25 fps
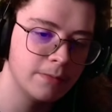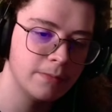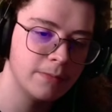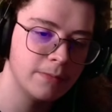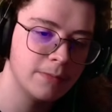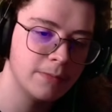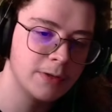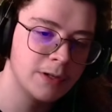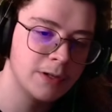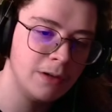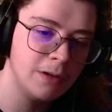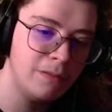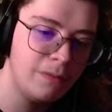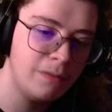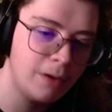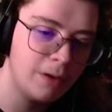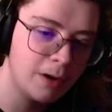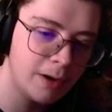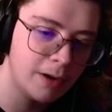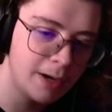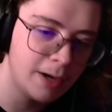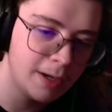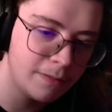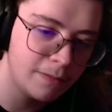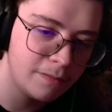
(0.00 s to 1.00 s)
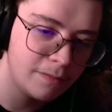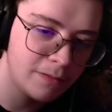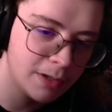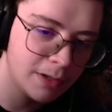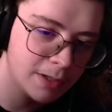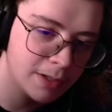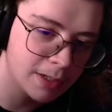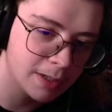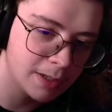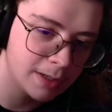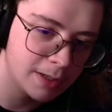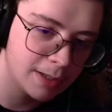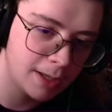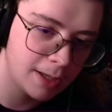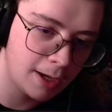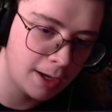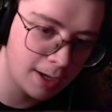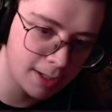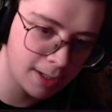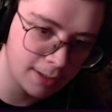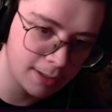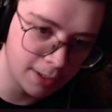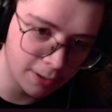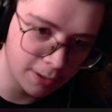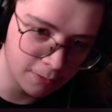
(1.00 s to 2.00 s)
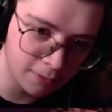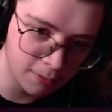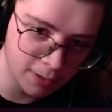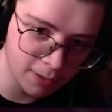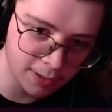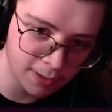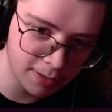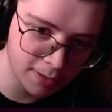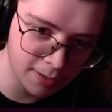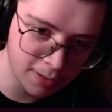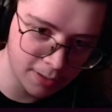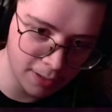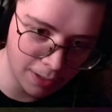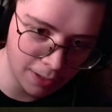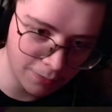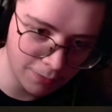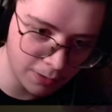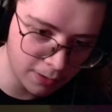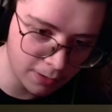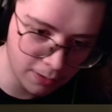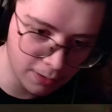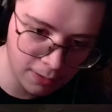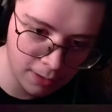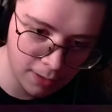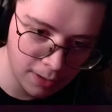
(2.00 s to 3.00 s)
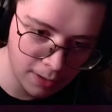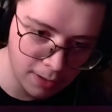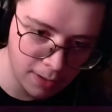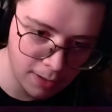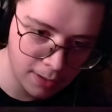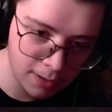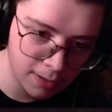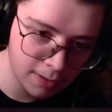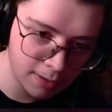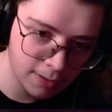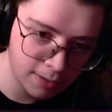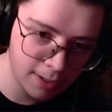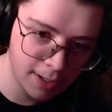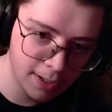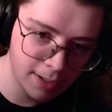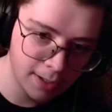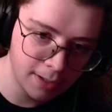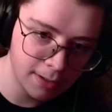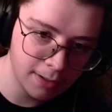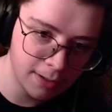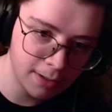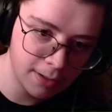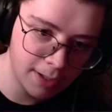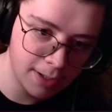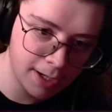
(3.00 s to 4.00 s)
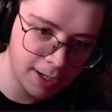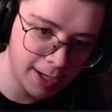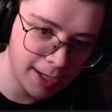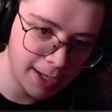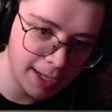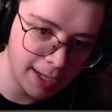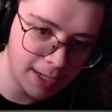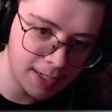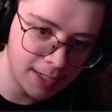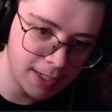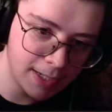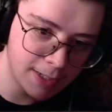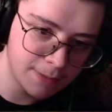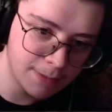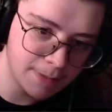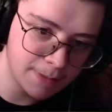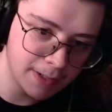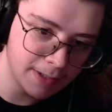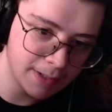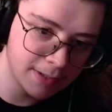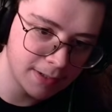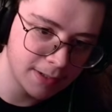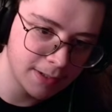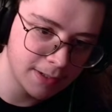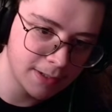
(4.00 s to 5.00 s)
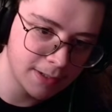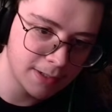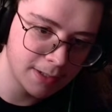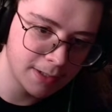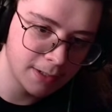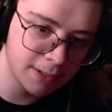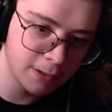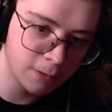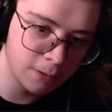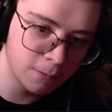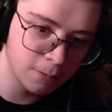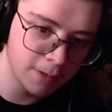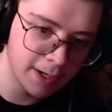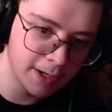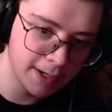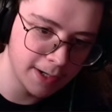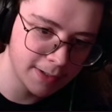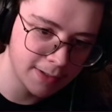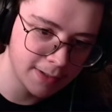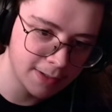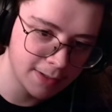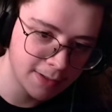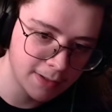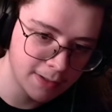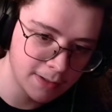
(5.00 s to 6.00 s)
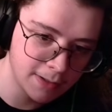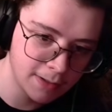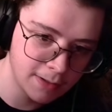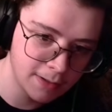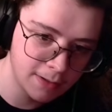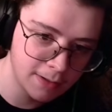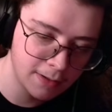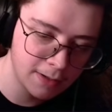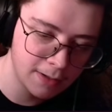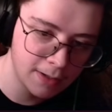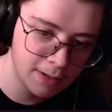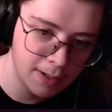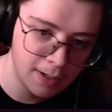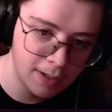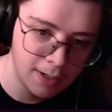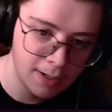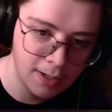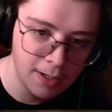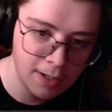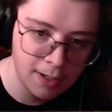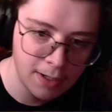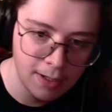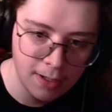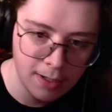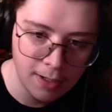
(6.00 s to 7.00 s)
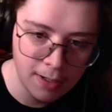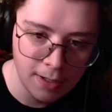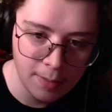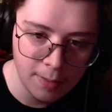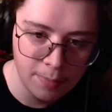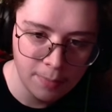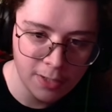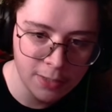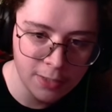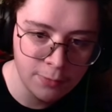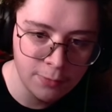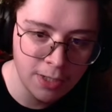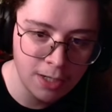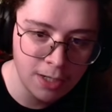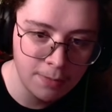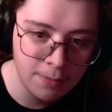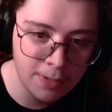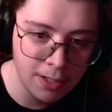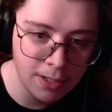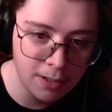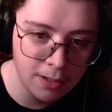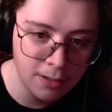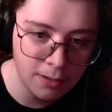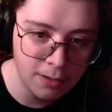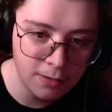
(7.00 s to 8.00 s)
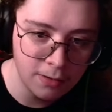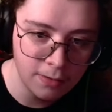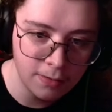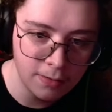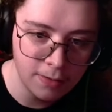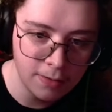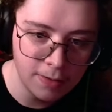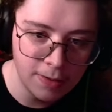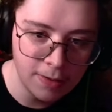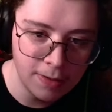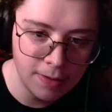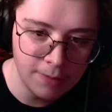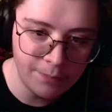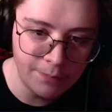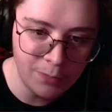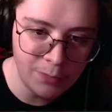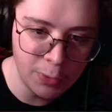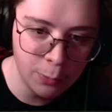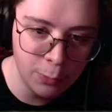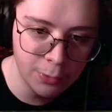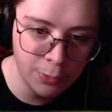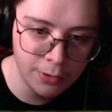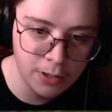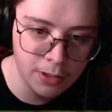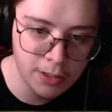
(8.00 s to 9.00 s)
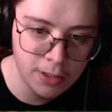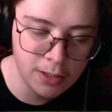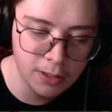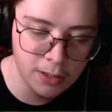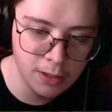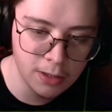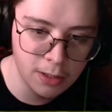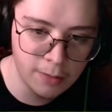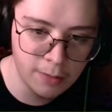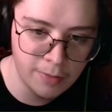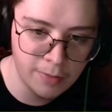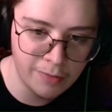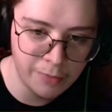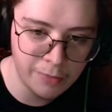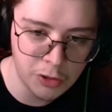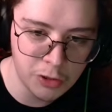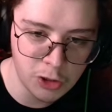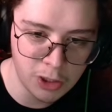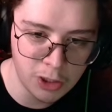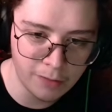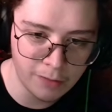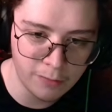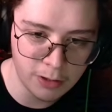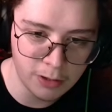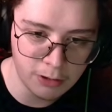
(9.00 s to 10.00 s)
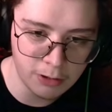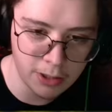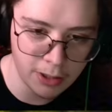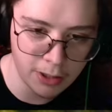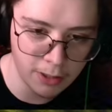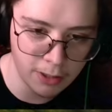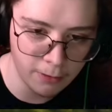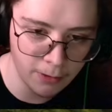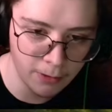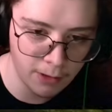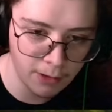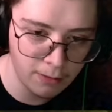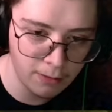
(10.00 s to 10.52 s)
So far, it feels a lot like Organ 7. Not any space to sit or rest. But as we get up here, you will notice a little bit of a shift in scenery.